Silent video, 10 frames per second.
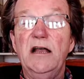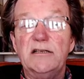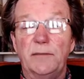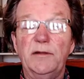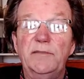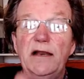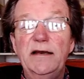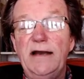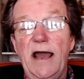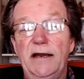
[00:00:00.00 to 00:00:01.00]
Some of them they
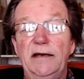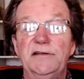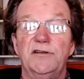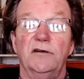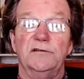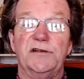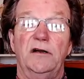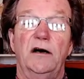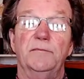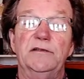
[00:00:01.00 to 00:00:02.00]
didn't add any circles at
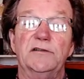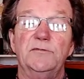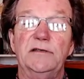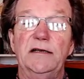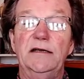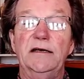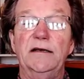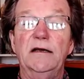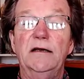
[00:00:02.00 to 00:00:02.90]
all, but this one they did.